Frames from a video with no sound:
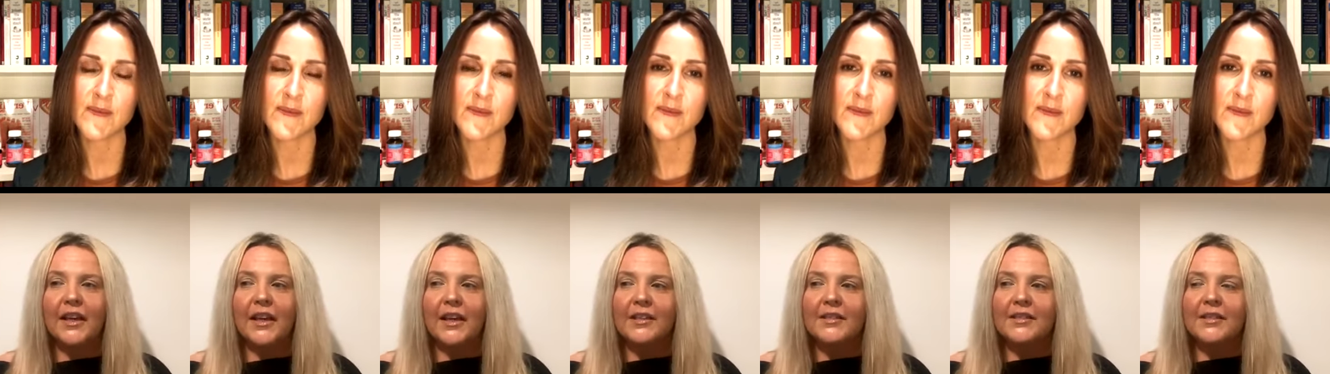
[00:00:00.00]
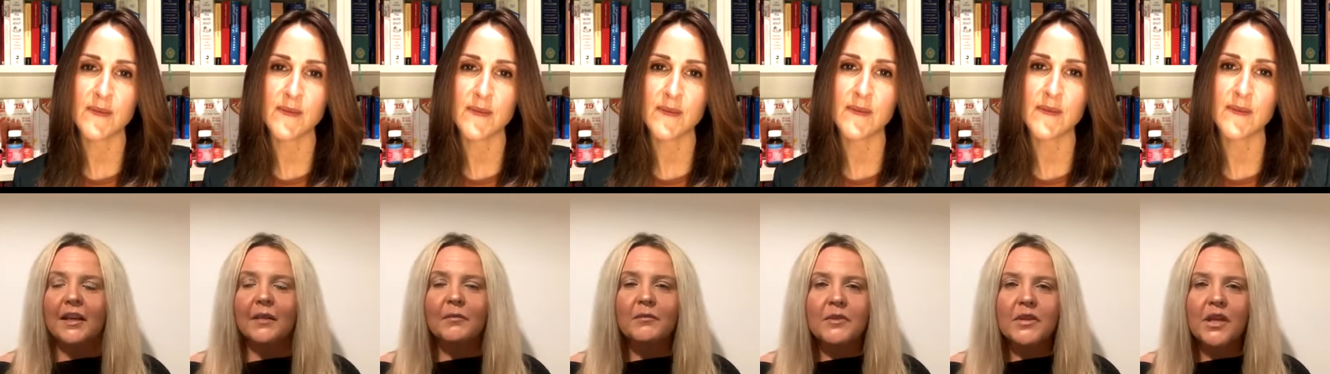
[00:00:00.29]
Speaker 1: And
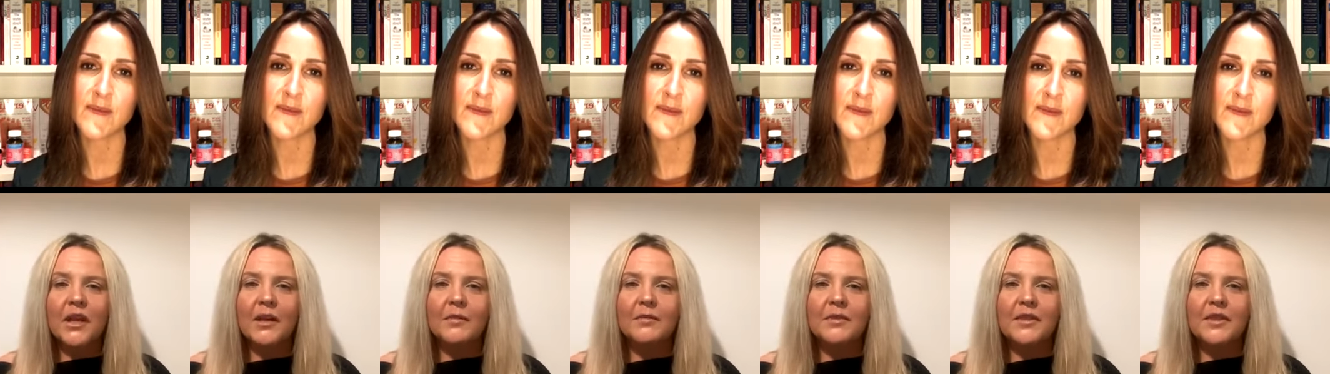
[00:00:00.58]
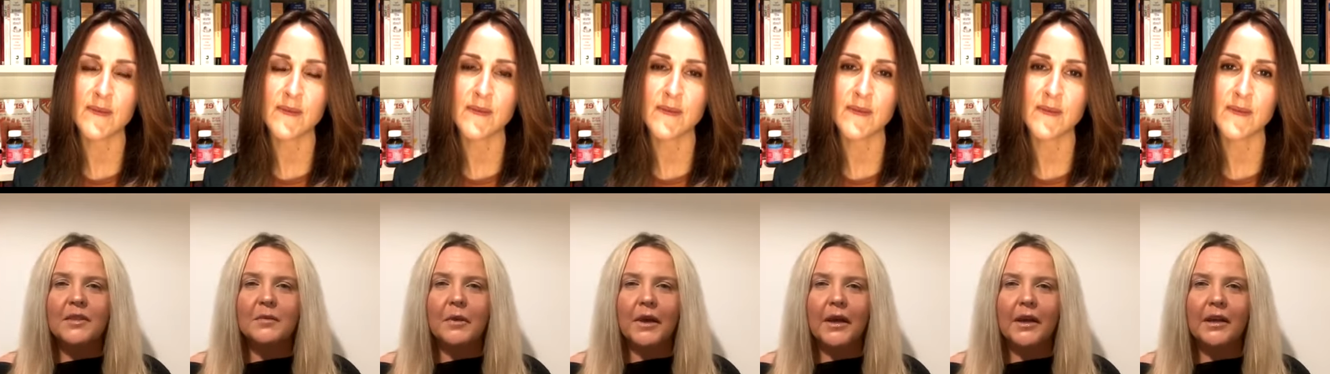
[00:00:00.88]
sometimes
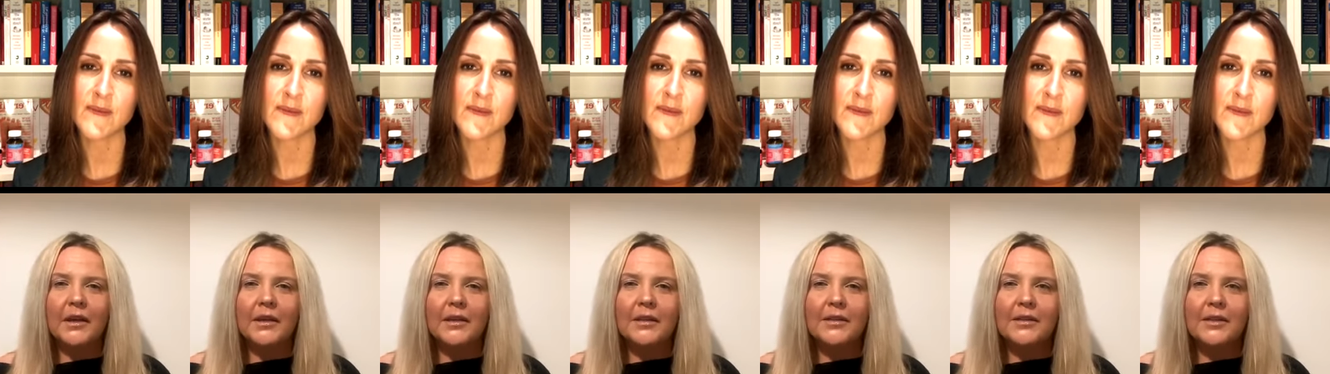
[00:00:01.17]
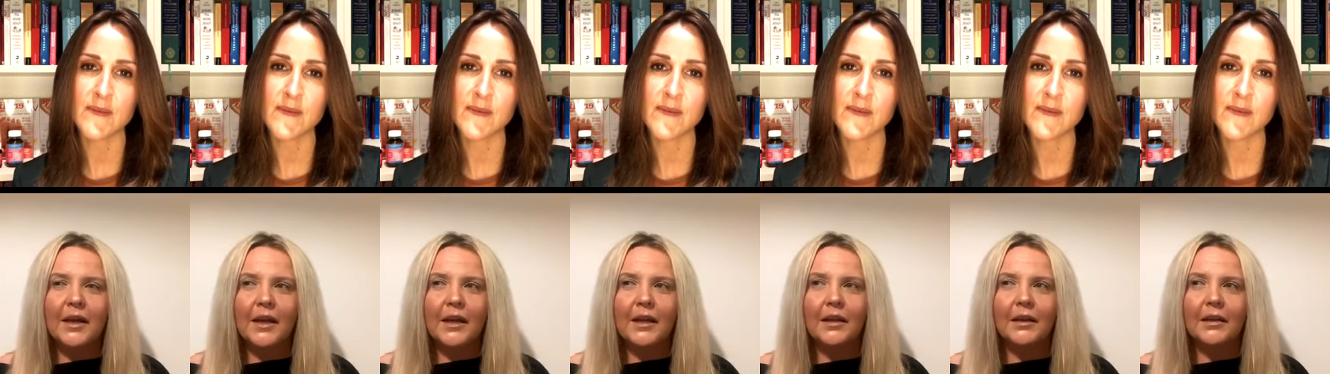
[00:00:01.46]
it's about
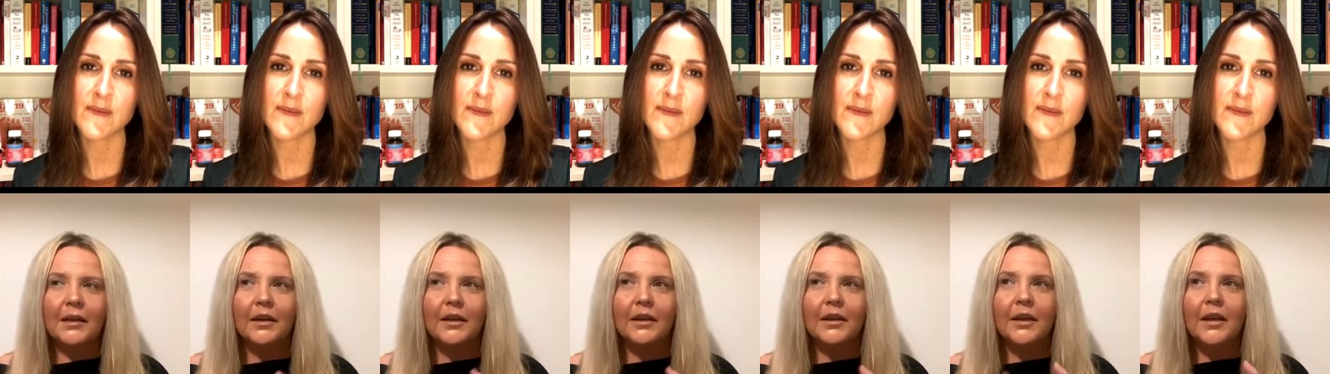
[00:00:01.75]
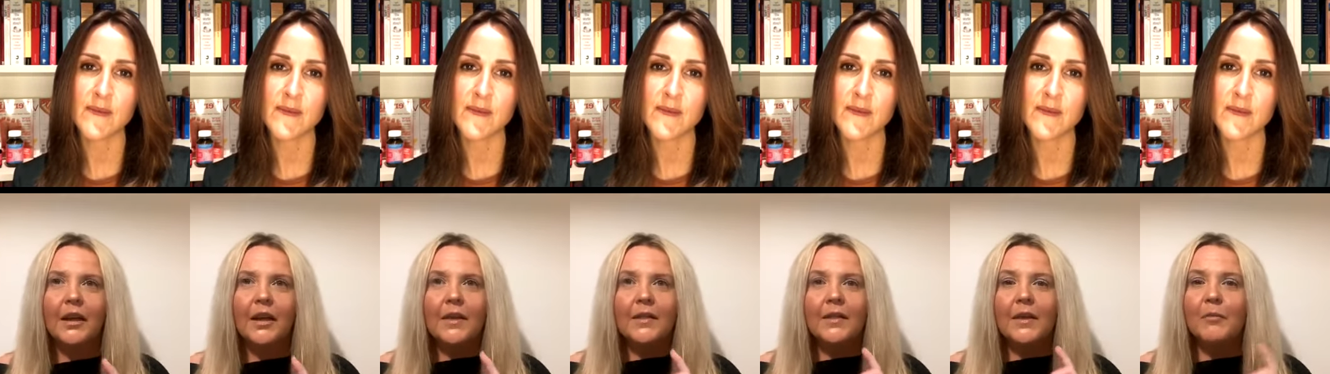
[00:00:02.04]
understanding that
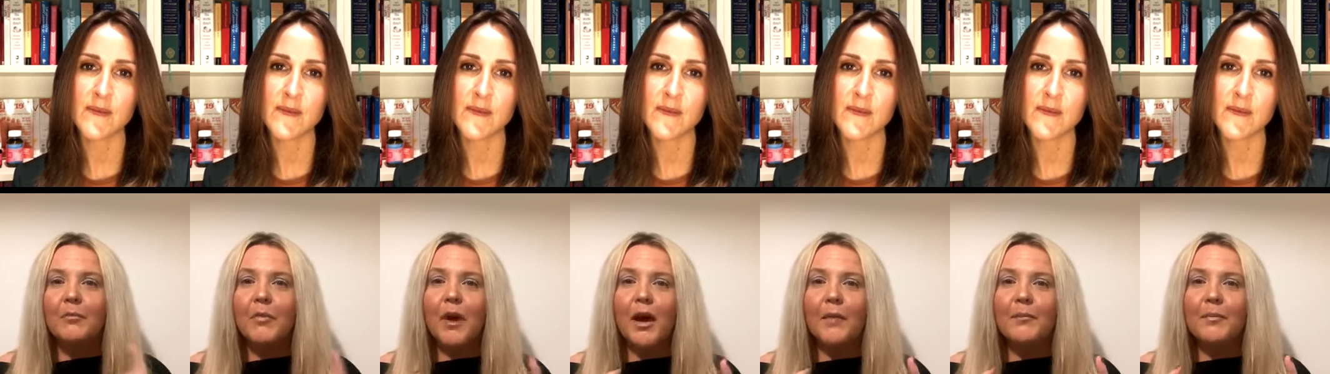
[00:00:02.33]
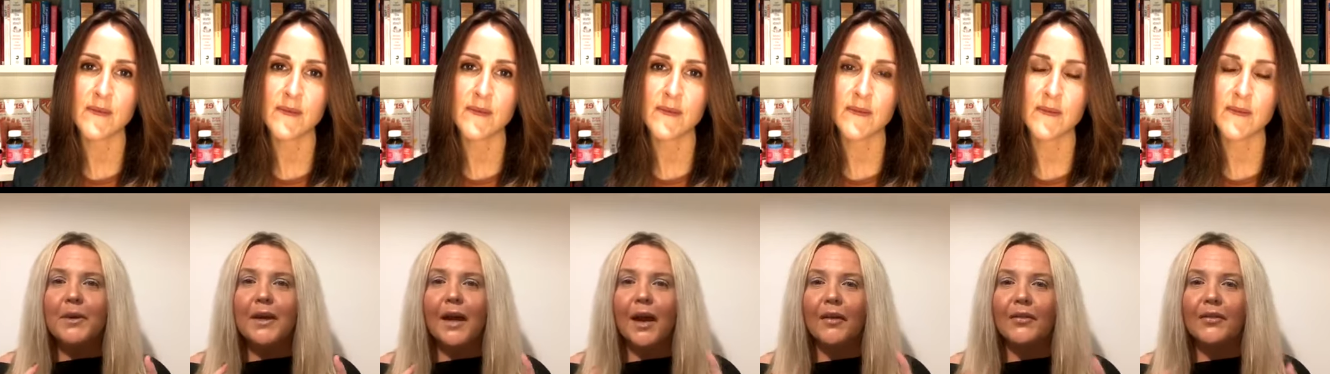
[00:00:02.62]
there might
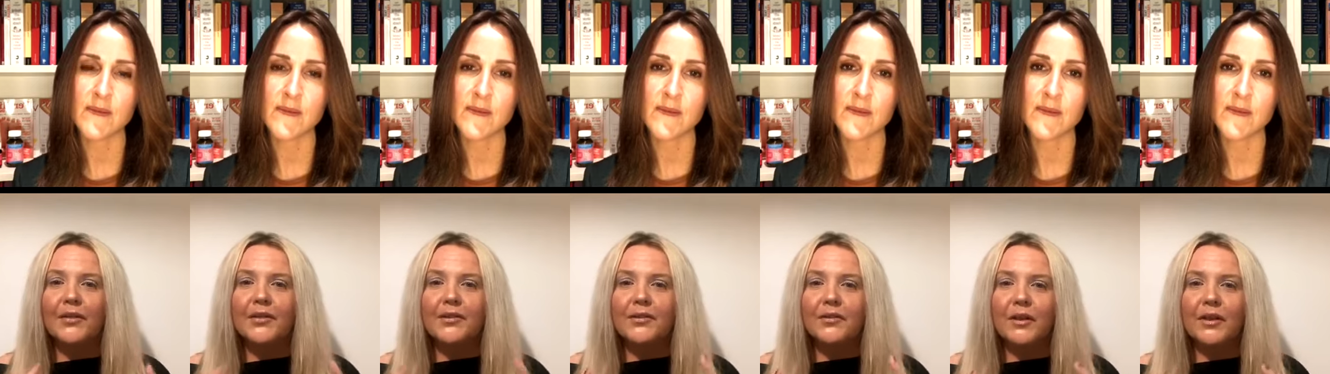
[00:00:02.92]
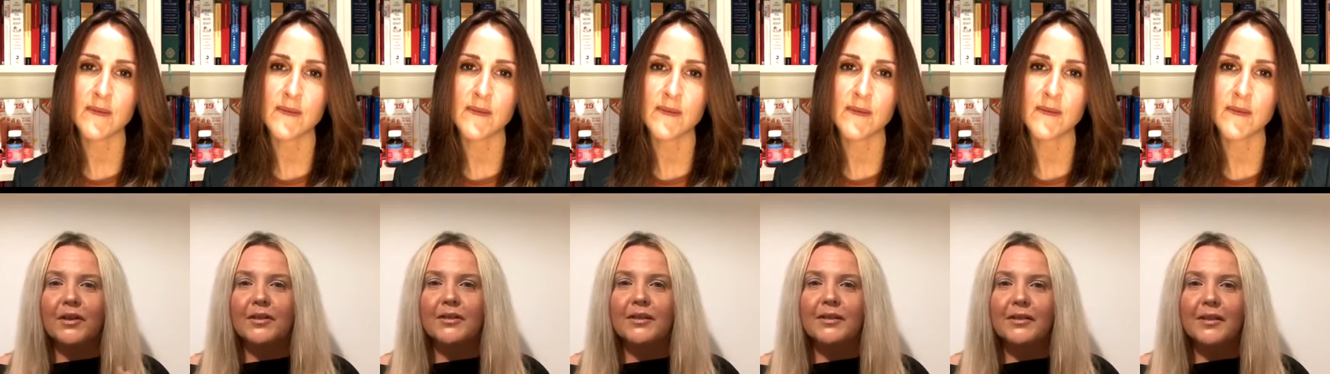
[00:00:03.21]
be other
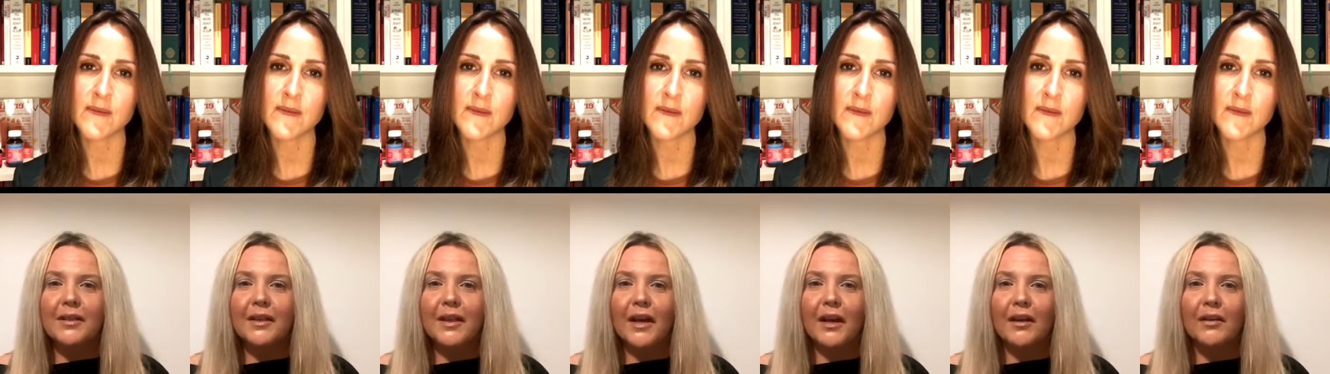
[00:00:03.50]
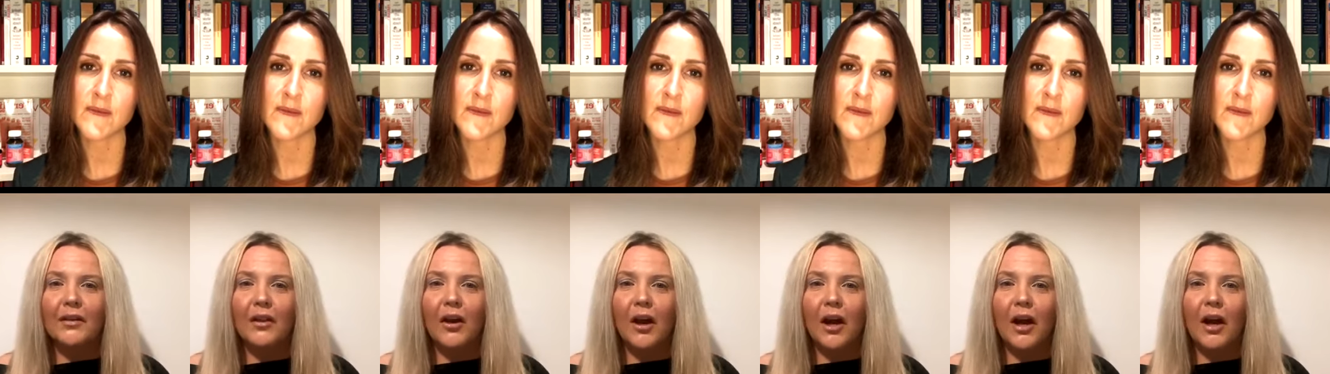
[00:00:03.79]
stresses in our
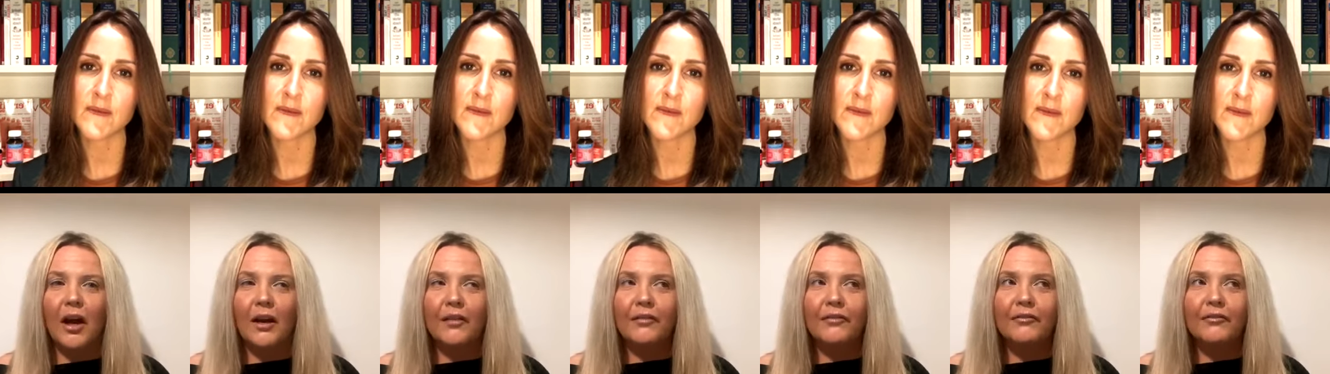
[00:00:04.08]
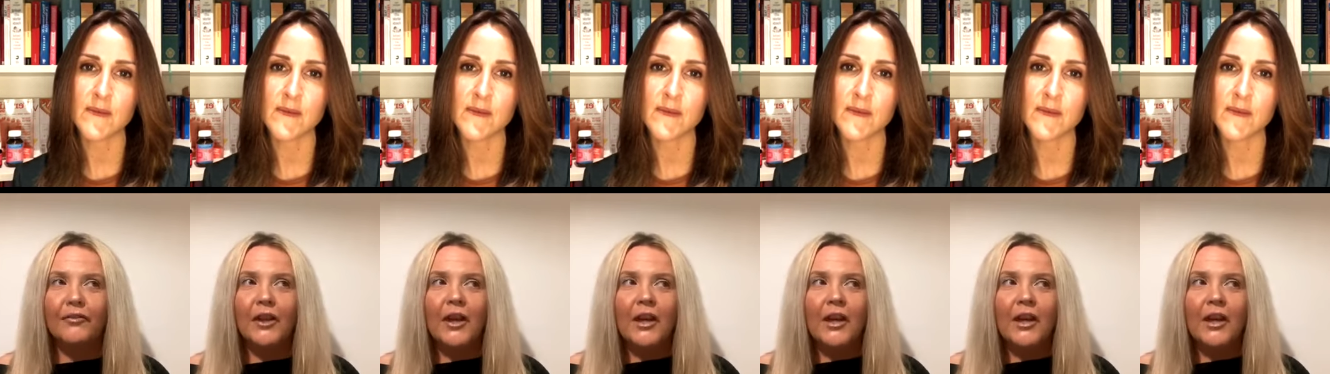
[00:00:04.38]
life